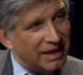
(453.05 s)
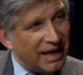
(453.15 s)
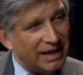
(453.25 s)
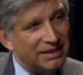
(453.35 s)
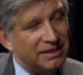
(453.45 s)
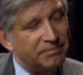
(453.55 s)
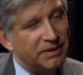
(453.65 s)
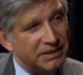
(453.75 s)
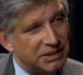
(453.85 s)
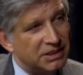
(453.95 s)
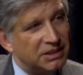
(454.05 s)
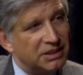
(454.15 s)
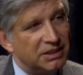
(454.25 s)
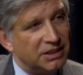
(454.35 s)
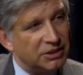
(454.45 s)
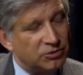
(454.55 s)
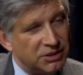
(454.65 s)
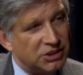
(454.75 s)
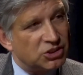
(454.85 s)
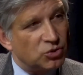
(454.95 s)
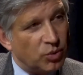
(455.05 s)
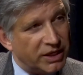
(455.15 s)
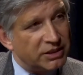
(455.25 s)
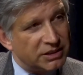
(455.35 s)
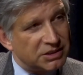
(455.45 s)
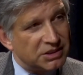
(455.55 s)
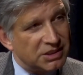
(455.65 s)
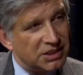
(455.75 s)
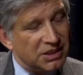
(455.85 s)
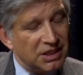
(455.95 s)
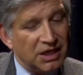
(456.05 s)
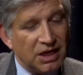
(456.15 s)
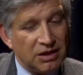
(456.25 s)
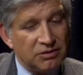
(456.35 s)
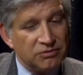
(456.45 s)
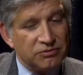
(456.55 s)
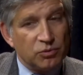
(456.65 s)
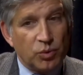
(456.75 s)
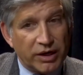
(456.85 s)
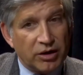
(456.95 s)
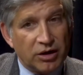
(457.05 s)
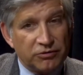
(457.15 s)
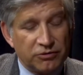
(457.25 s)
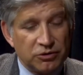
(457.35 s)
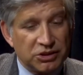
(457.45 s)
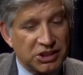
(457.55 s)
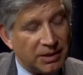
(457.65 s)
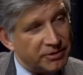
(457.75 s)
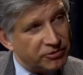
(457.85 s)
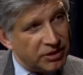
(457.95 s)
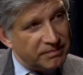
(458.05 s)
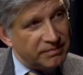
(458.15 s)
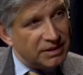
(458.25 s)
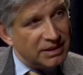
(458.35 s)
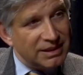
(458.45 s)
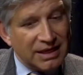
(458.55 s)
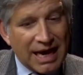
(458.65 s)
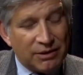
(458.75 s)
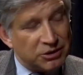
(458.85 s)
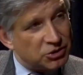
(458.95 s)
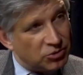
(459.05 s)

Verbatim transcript: And it basically increases awareness of where our food is coming from, how it's